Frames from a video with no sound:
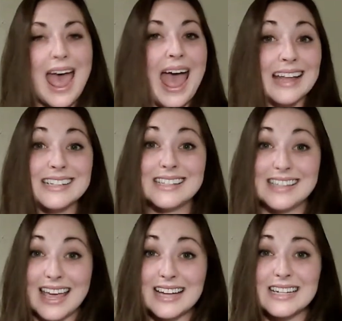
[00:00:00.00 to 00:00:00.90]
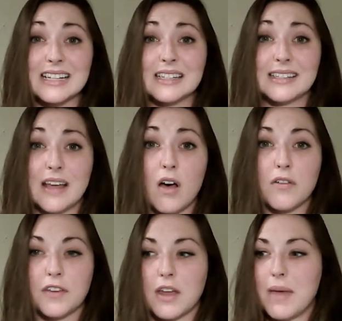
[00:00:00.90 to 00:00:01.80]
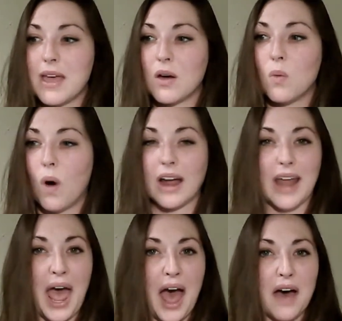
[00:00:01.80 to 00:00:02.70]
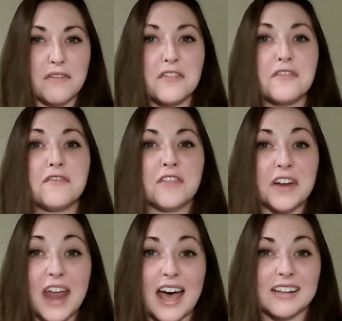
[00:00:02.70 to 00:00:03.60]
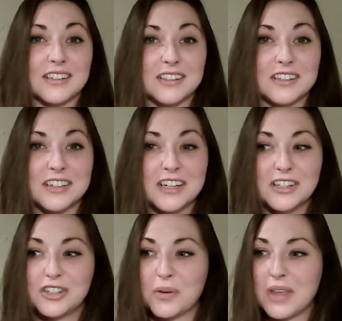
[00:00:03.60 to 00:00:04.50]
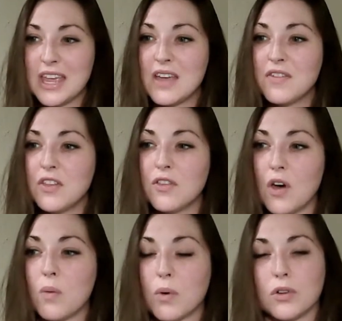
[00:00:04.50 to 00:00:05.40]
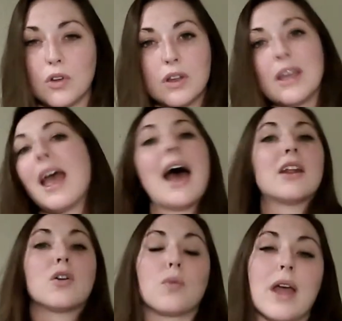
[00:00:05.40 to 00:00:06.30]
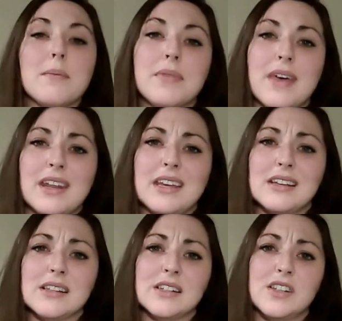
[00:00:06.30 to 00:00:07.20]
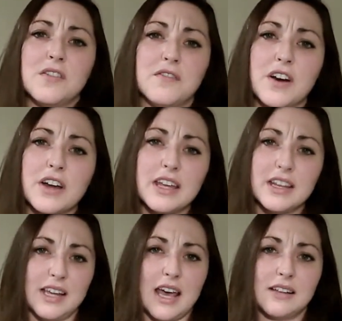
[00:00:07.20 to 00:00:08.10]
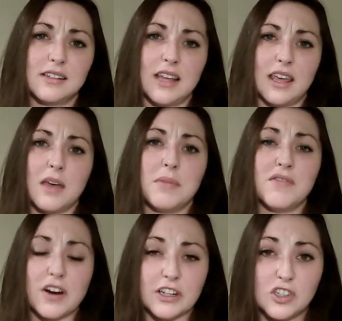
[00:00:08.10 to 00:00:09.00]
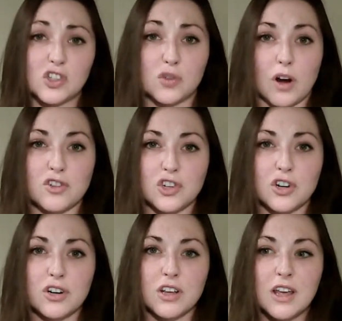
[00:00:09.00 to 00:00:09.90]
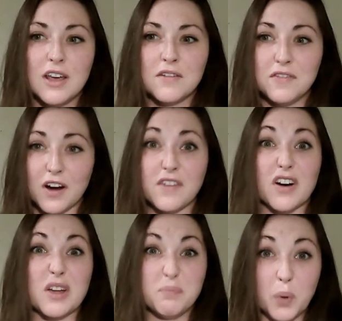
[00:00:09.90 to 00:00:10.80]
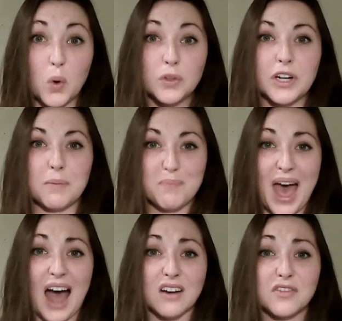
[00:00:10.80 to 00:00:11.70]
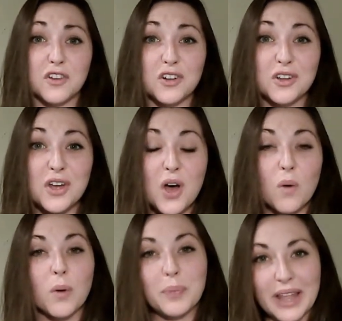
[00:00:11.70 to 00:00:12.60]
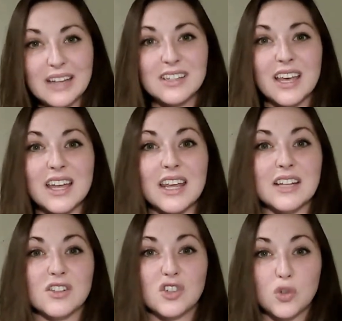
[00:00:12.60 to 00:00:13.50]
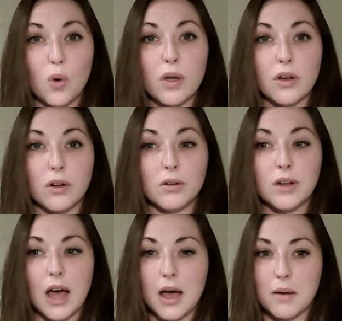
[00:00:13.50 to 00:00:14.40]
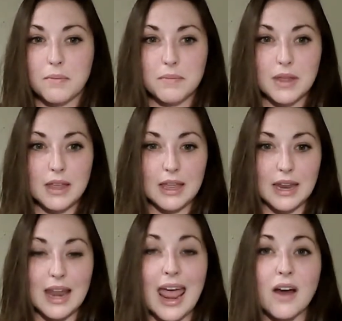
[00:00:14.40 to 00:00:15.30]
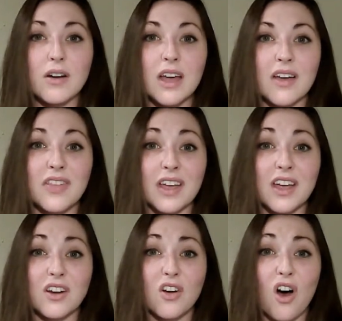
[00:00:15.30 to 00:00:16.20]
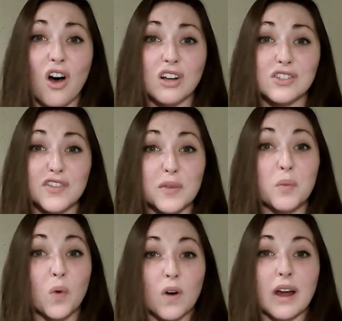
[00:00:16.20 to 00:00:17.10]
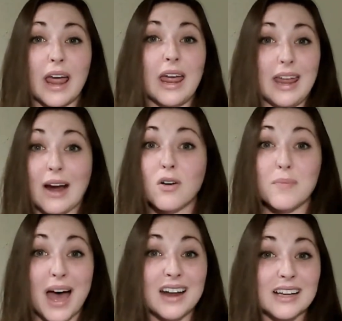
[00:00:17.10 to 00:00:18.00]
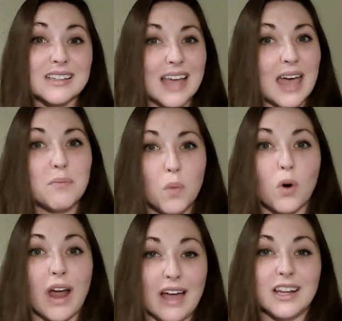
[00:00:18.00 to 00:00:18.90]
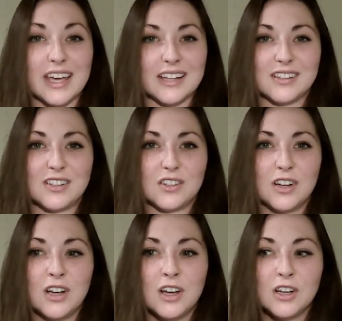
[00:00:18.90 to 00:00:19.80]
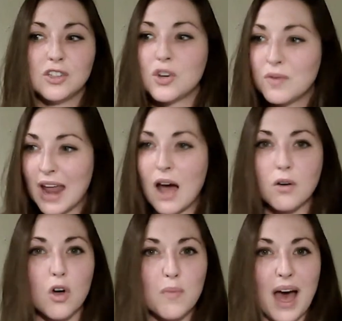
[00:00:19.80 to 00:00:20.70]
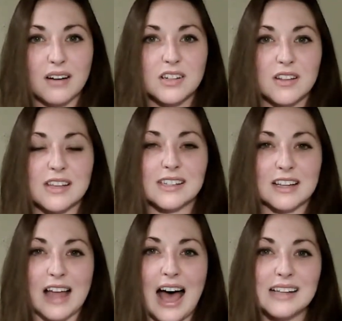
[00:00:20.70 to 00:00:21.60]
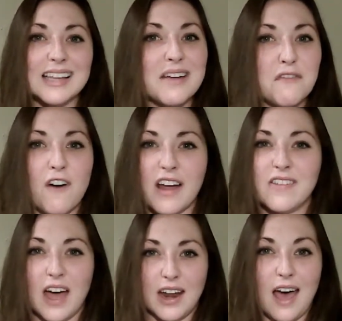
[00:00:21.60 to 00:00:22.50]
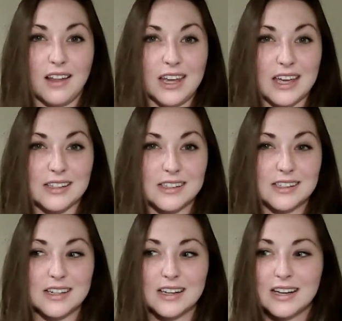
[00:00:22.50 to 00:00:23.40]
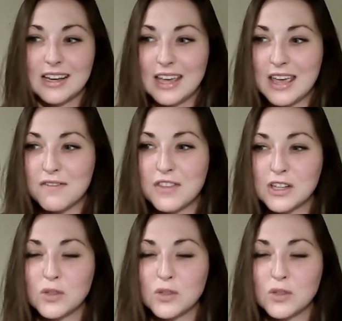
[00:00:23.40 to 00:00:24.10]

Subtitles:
And sand itself can make a wine have finesse. So even though we're looking at a grape that is very intense and can be very structured, very, very bold and impactful, we're planting it in soil in an area that can cause for more aromatics and more elegance. So now go back to this glass and find that elegance. If